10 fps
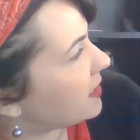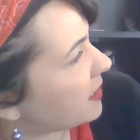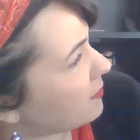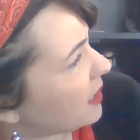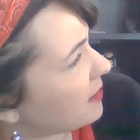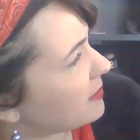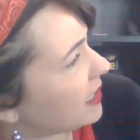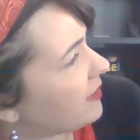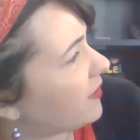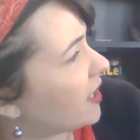Sometimes
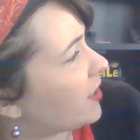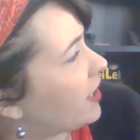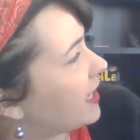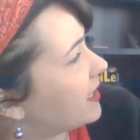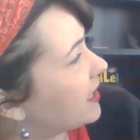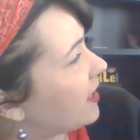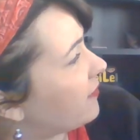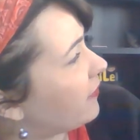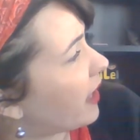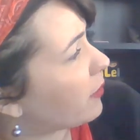leafcutter ants
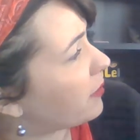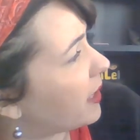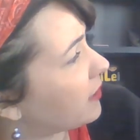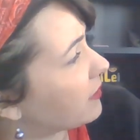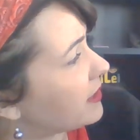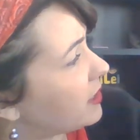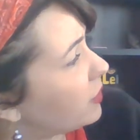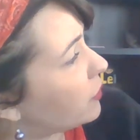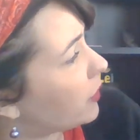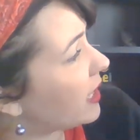cut flower petals
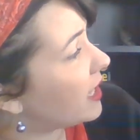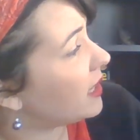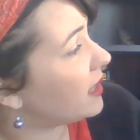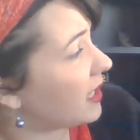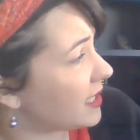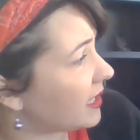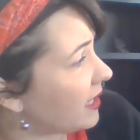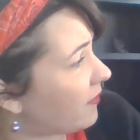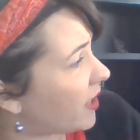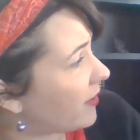too. This
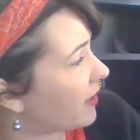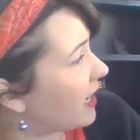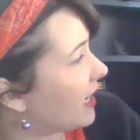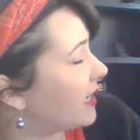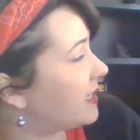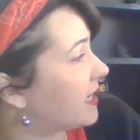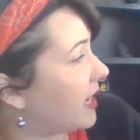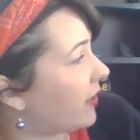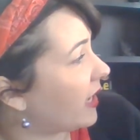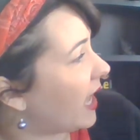leafcutter ant is
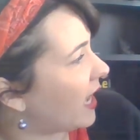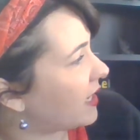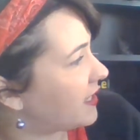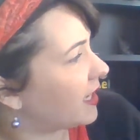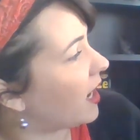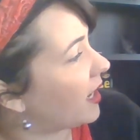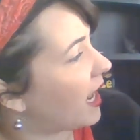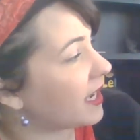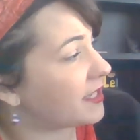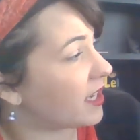carrying a hexagon.
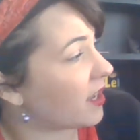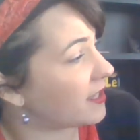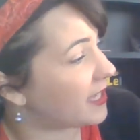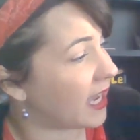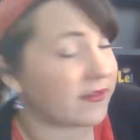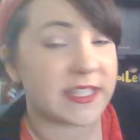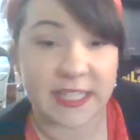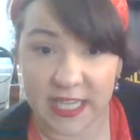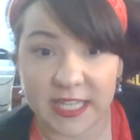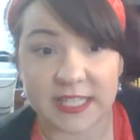Hexagons have
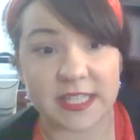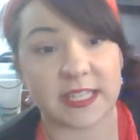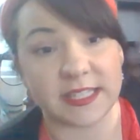6